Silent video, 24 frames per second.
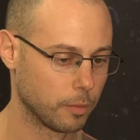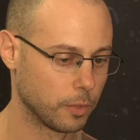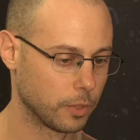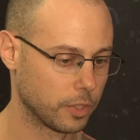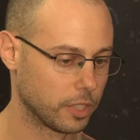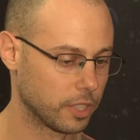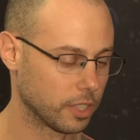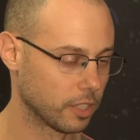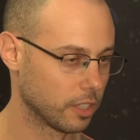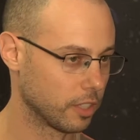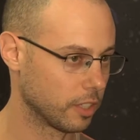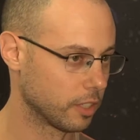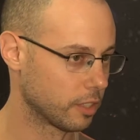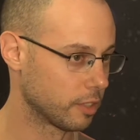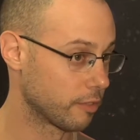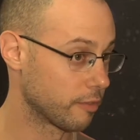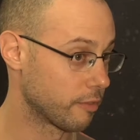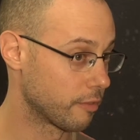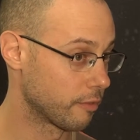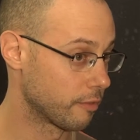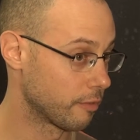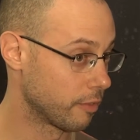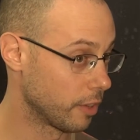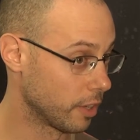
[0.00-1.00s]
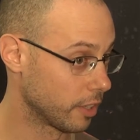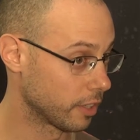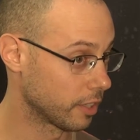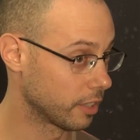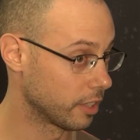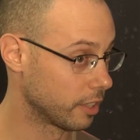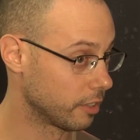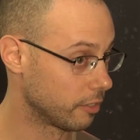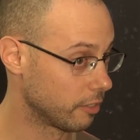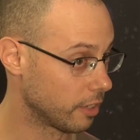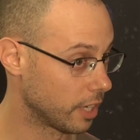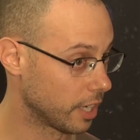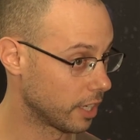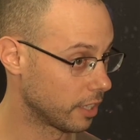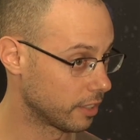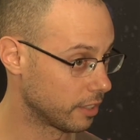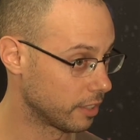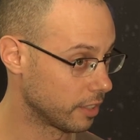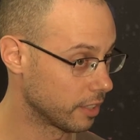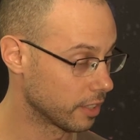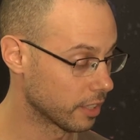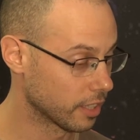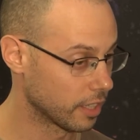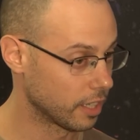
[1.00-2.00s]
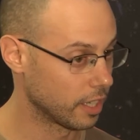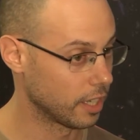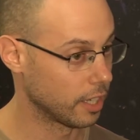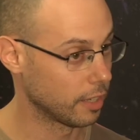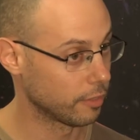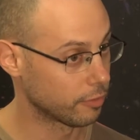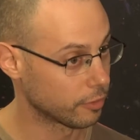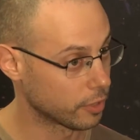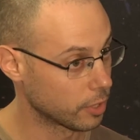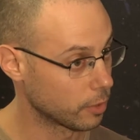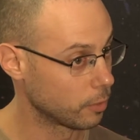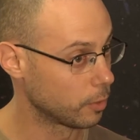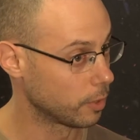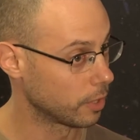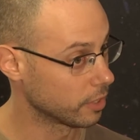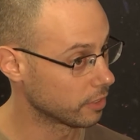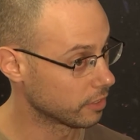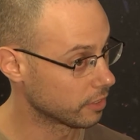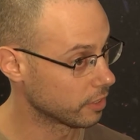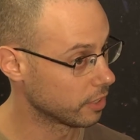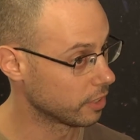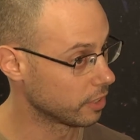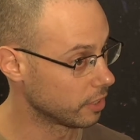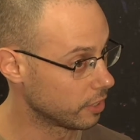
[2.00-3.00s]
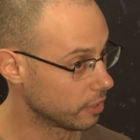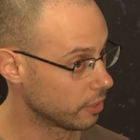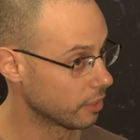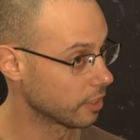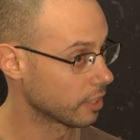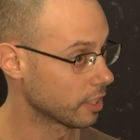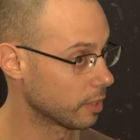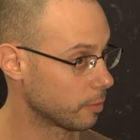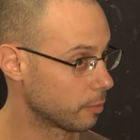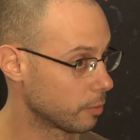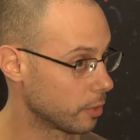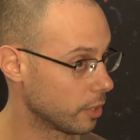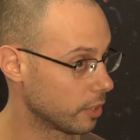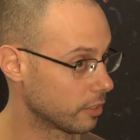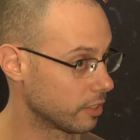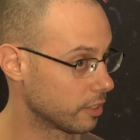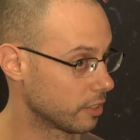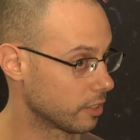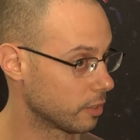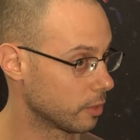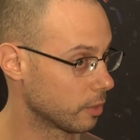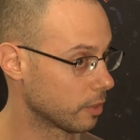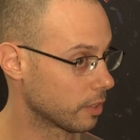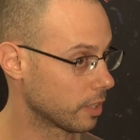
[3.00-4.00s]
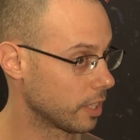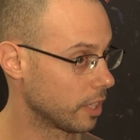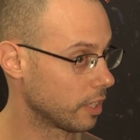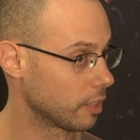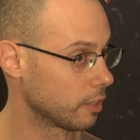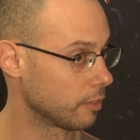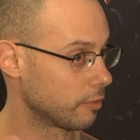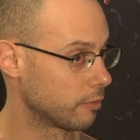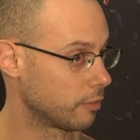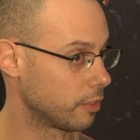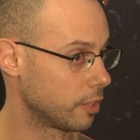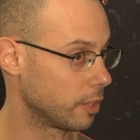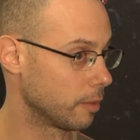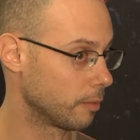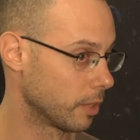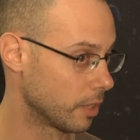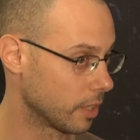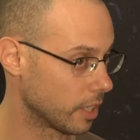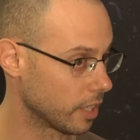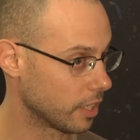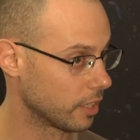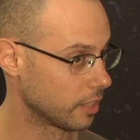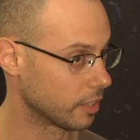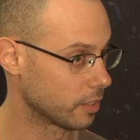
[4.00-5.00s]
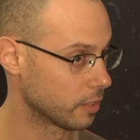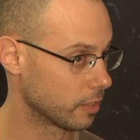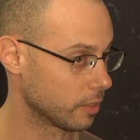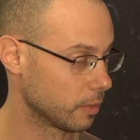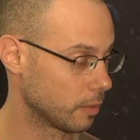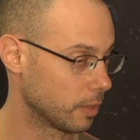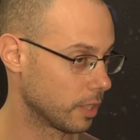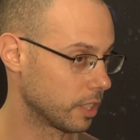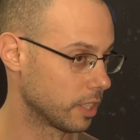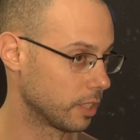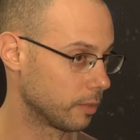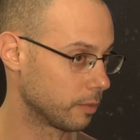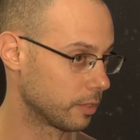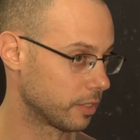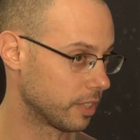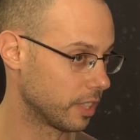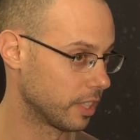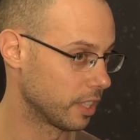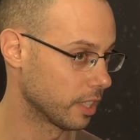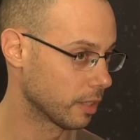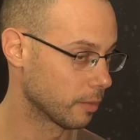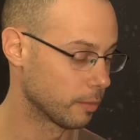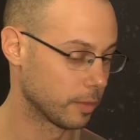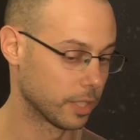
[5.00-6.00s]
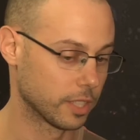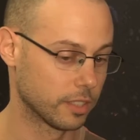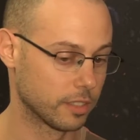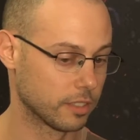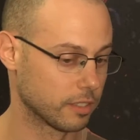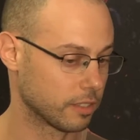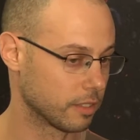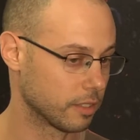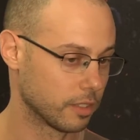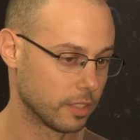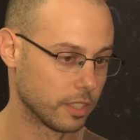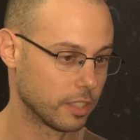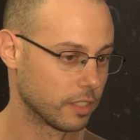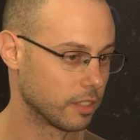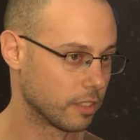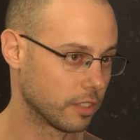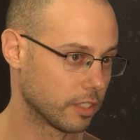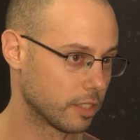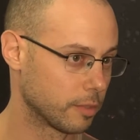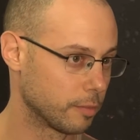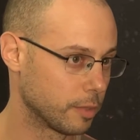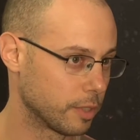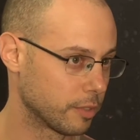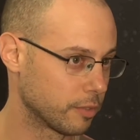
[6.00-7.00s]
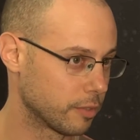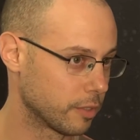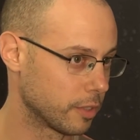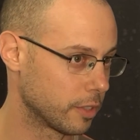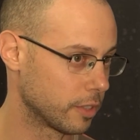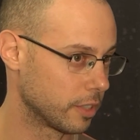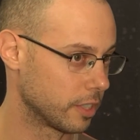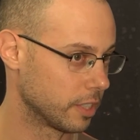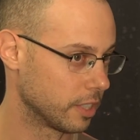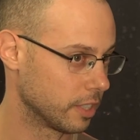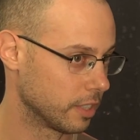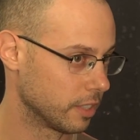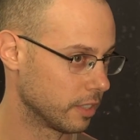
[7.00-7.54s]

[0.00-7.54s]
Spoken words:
putting a lot of thought in writing afterwards and during the process to kind of formulate what I'm saying, but not before.